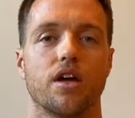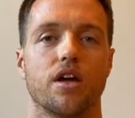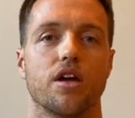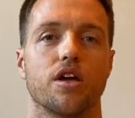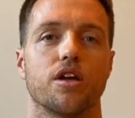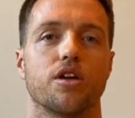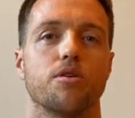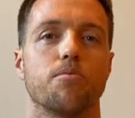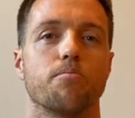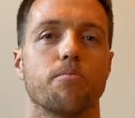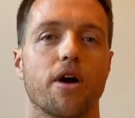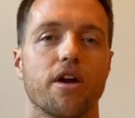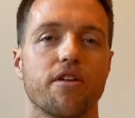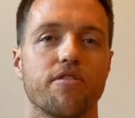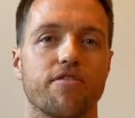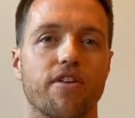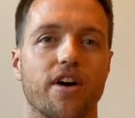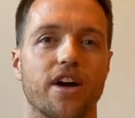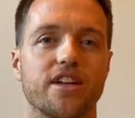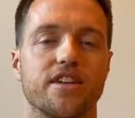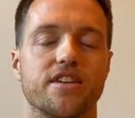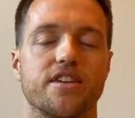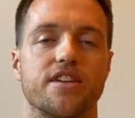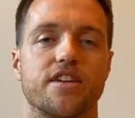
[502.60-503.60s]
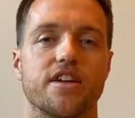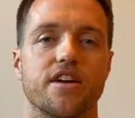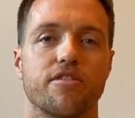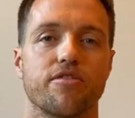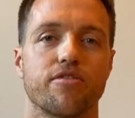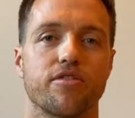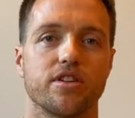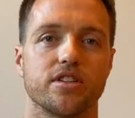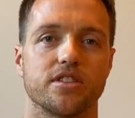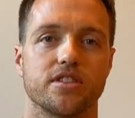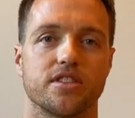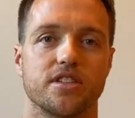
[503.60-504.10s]
You might find
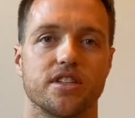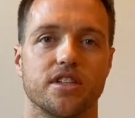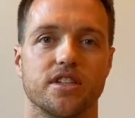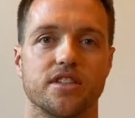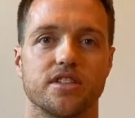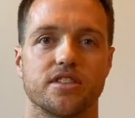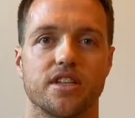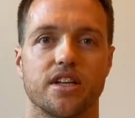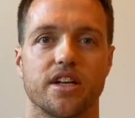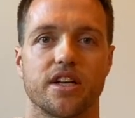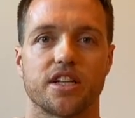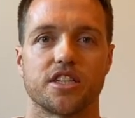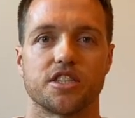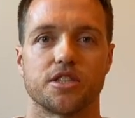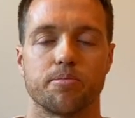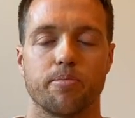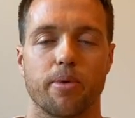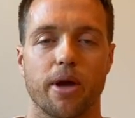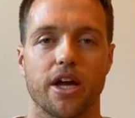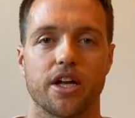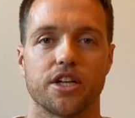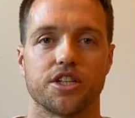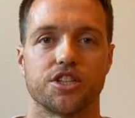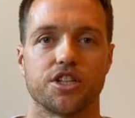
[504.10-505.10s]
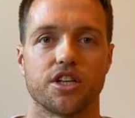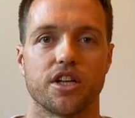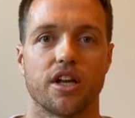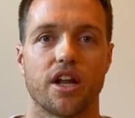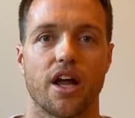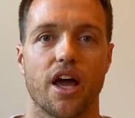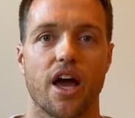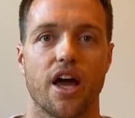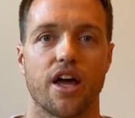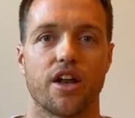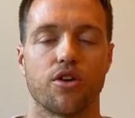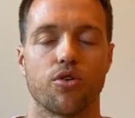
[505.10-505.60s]
differences in expansion
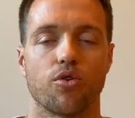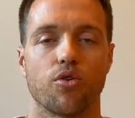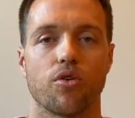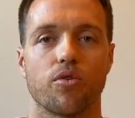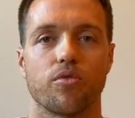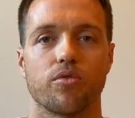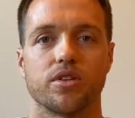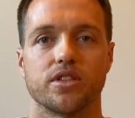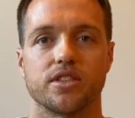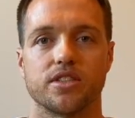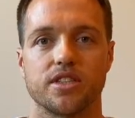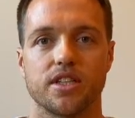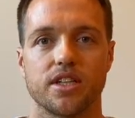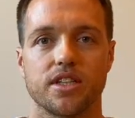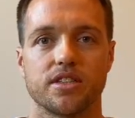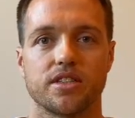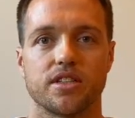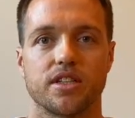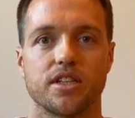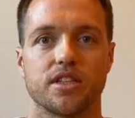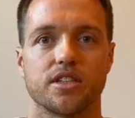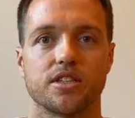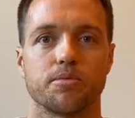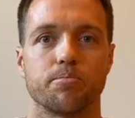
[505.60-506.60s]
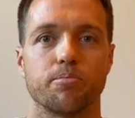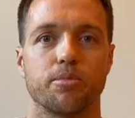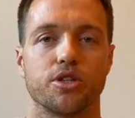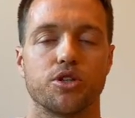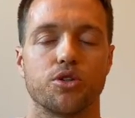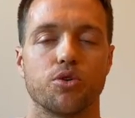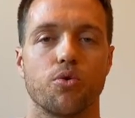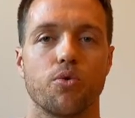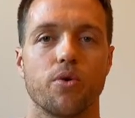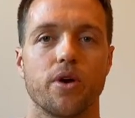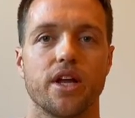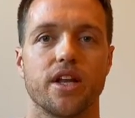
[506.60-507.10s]
and/or resistance
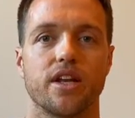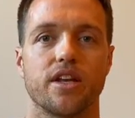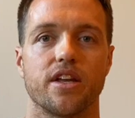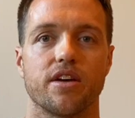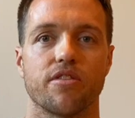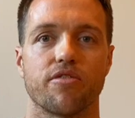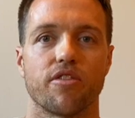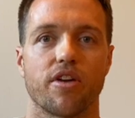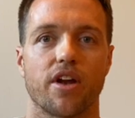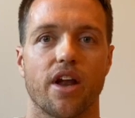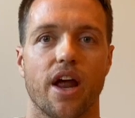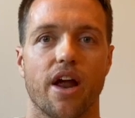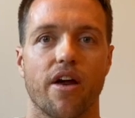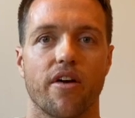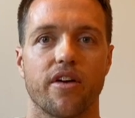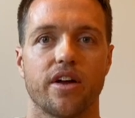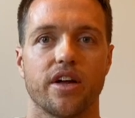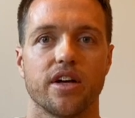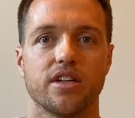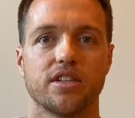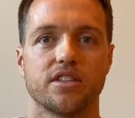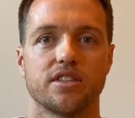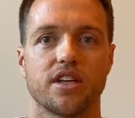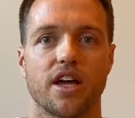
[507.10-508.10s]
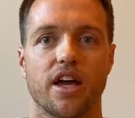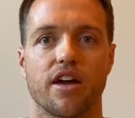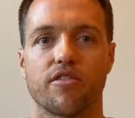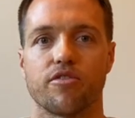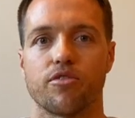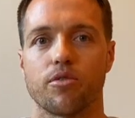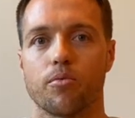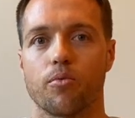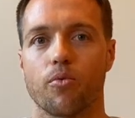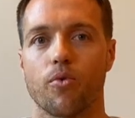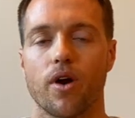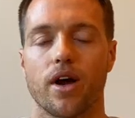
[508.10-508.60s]
between different areas and
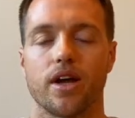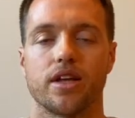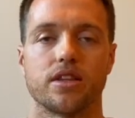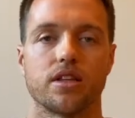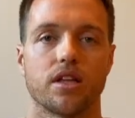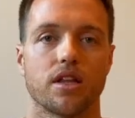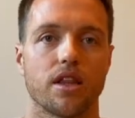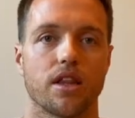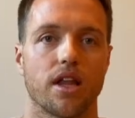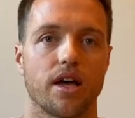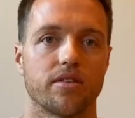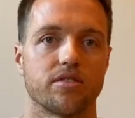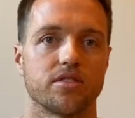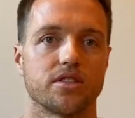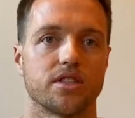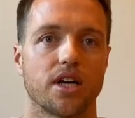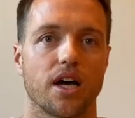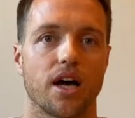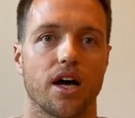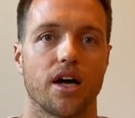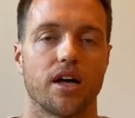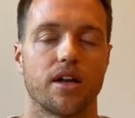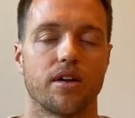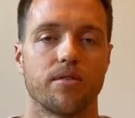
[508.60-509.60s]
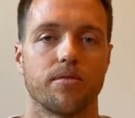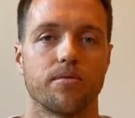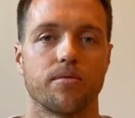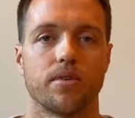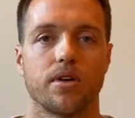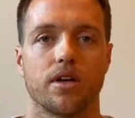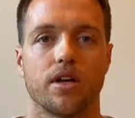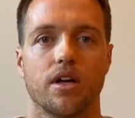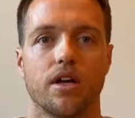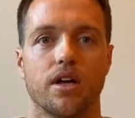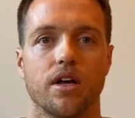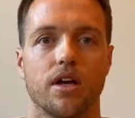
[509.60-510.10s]
from right to left side.
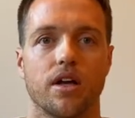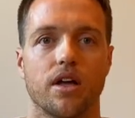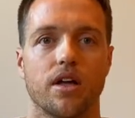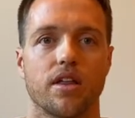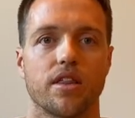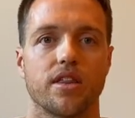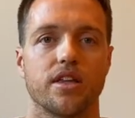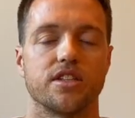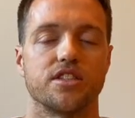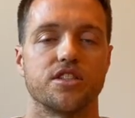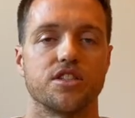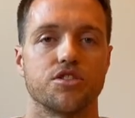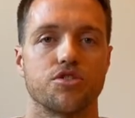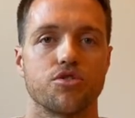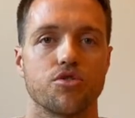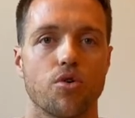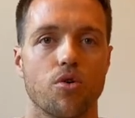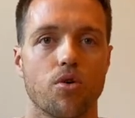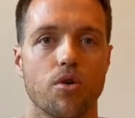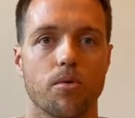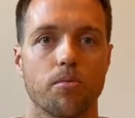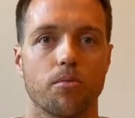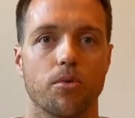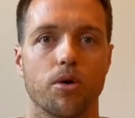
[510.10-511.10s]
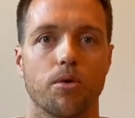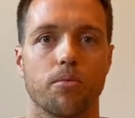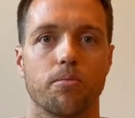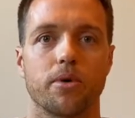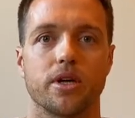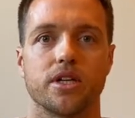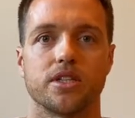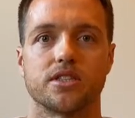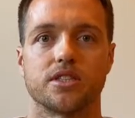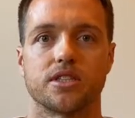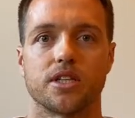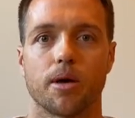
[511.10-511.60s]
This is normal, but
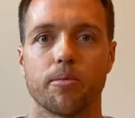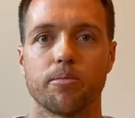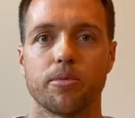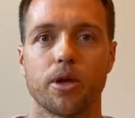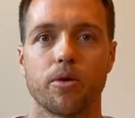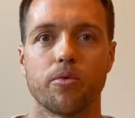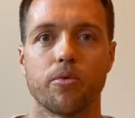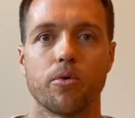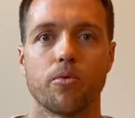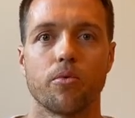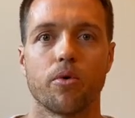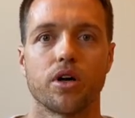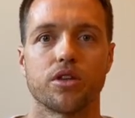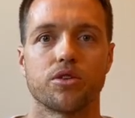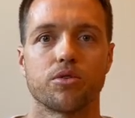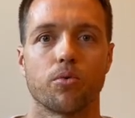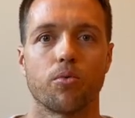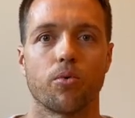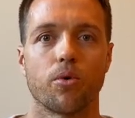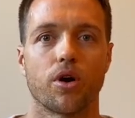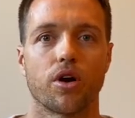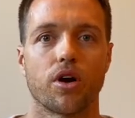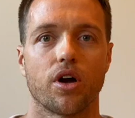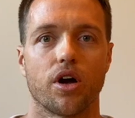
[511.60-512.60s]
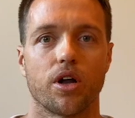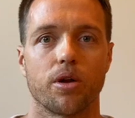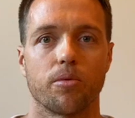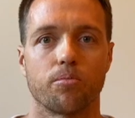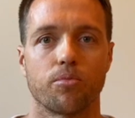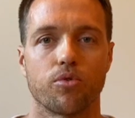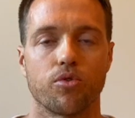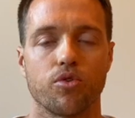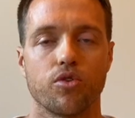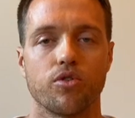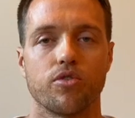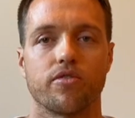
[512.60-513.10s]
it's something we want to work on
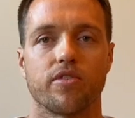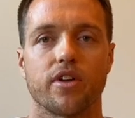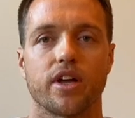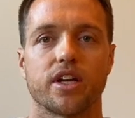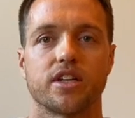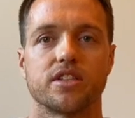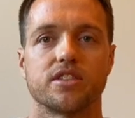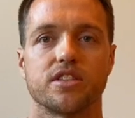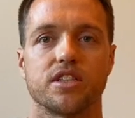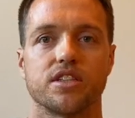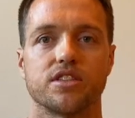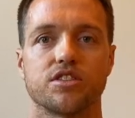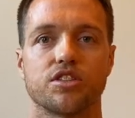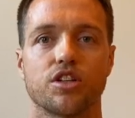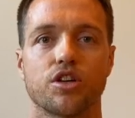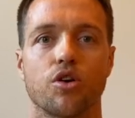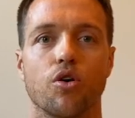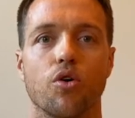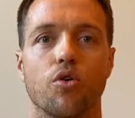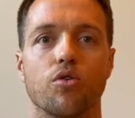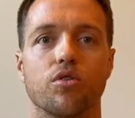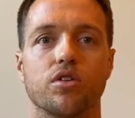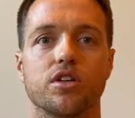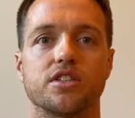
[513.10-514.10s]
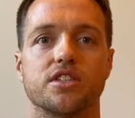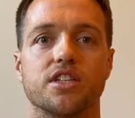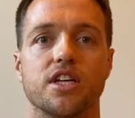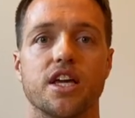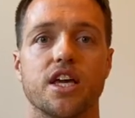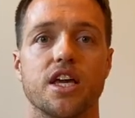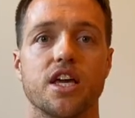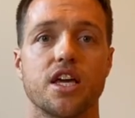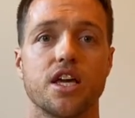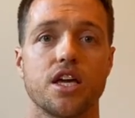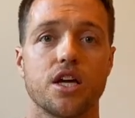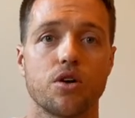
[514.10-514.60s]
improving since the goal is
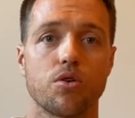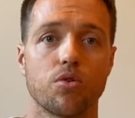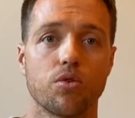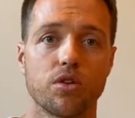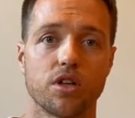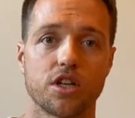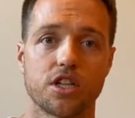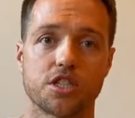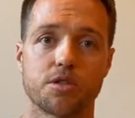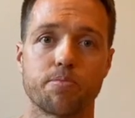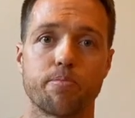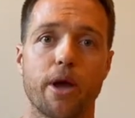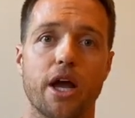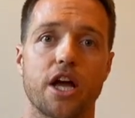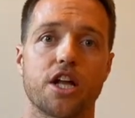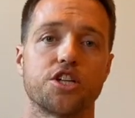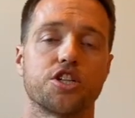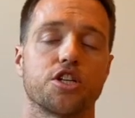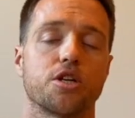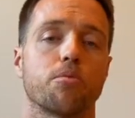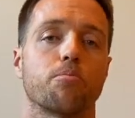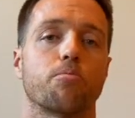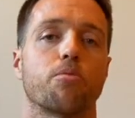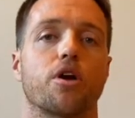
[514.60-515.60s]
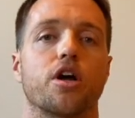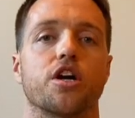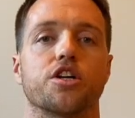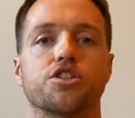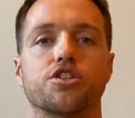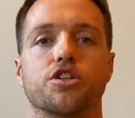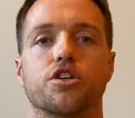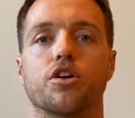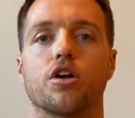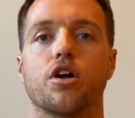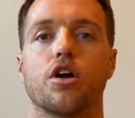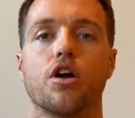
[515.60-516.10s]
equal expansion and
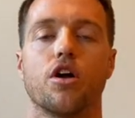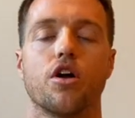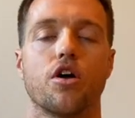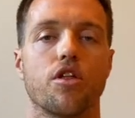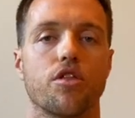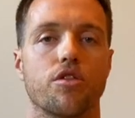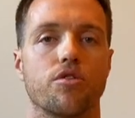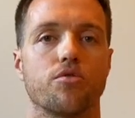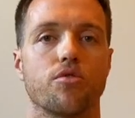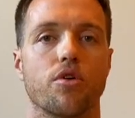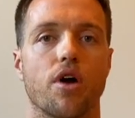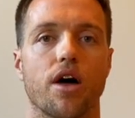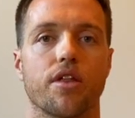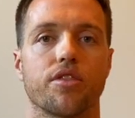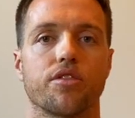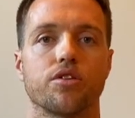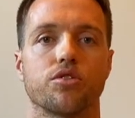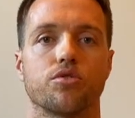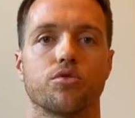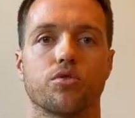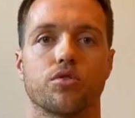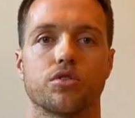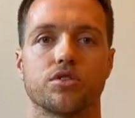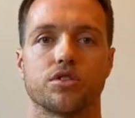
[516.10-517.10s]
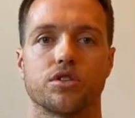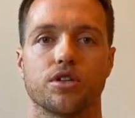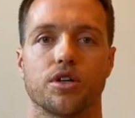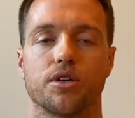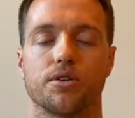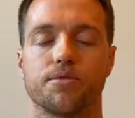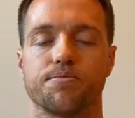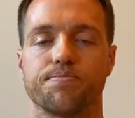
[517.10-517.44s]
pressure throughout the torso.